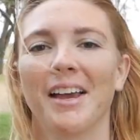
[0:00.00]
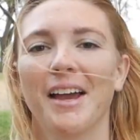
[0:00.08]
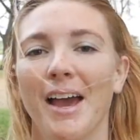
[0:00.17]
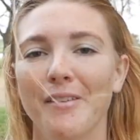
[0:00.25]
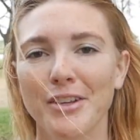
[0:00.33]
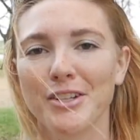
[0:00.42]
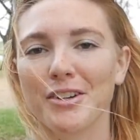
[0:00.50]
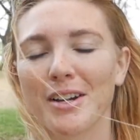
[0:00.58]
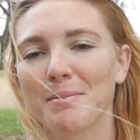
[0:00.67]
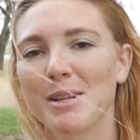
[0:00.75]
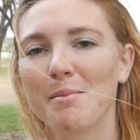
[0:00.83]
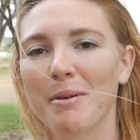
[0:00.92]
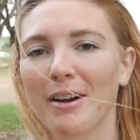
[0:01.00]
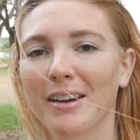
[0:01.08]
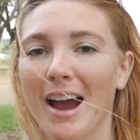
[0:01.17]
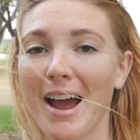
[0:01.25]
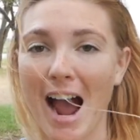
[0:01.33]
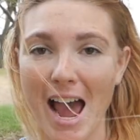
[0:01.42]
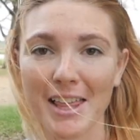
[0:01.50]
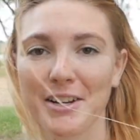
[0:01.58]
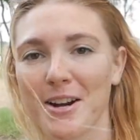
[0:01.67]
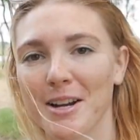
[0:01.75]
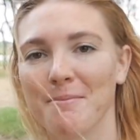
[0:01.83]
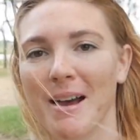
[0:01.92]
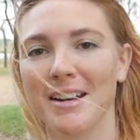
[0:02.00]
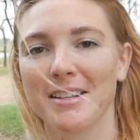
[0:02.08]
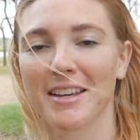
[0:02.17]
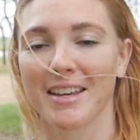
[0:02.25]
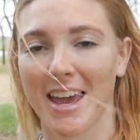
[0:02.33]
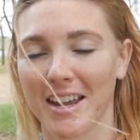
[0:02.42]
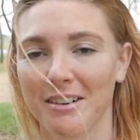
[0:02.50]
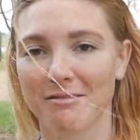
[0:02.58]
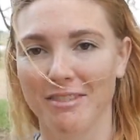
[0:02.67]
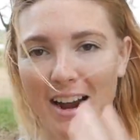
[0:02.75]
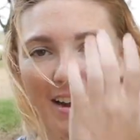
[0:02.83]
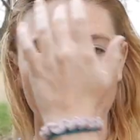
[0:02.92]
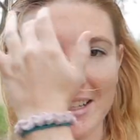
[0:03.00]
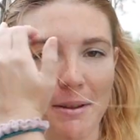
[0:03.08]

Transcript: If you do come to the park, I highly recommend the cannon firing